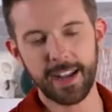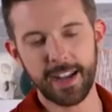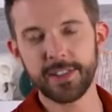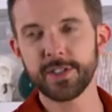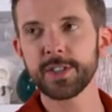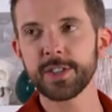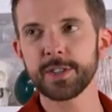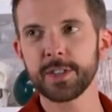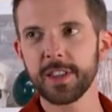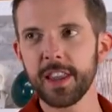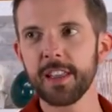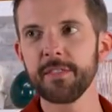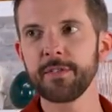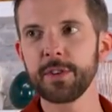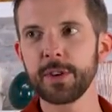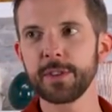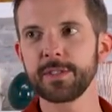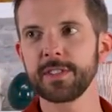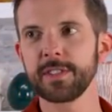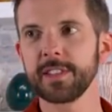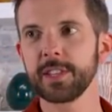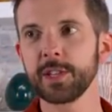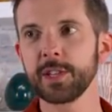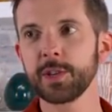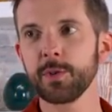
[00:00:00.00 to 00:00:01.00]
I just love
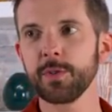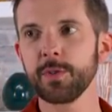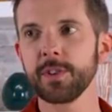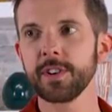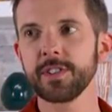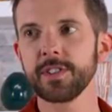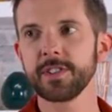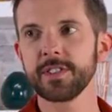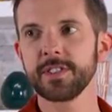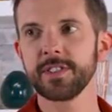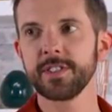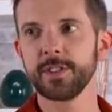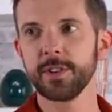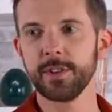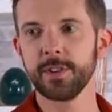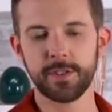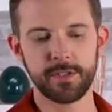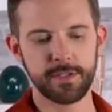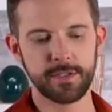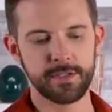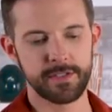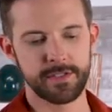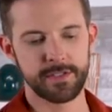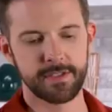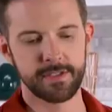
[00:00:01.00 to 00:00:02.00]
using the torch too. You
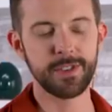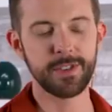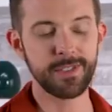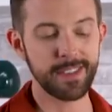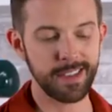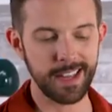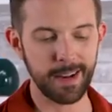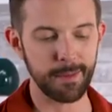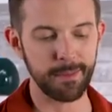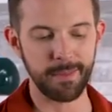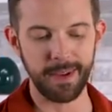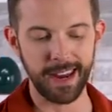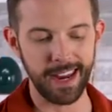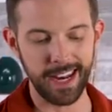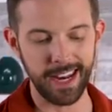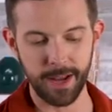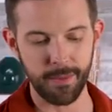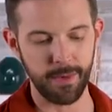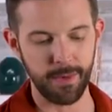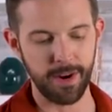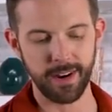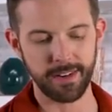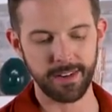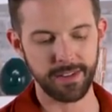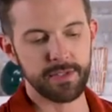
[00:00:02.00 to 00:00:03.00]
can get them
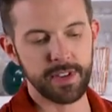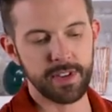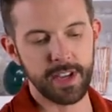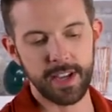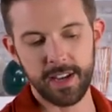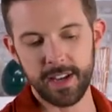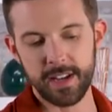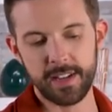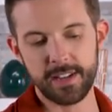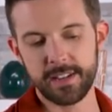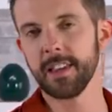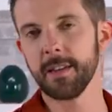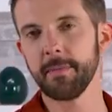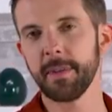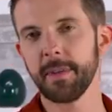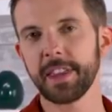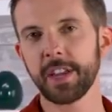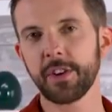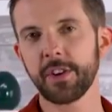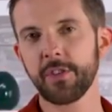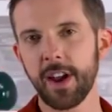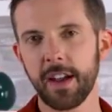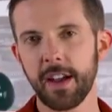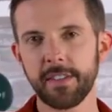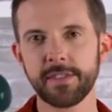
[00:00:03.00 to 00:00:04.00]
anywhere. You can get them at
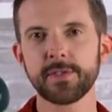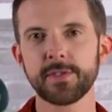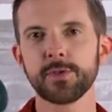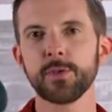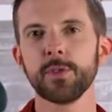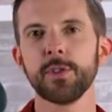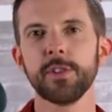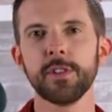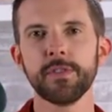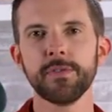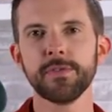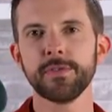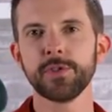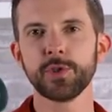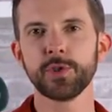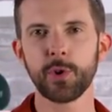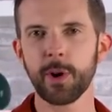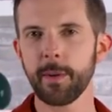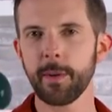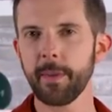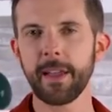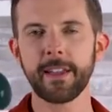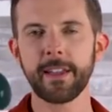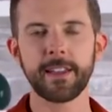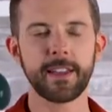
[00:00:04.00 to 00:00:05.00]
the craft store,
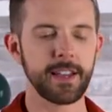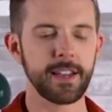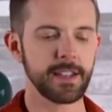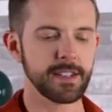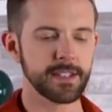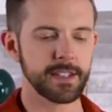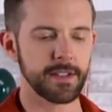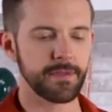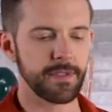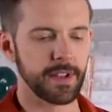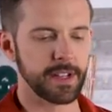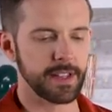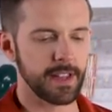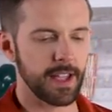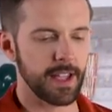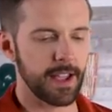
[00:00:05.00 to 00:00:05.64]
jewelry making, stuff like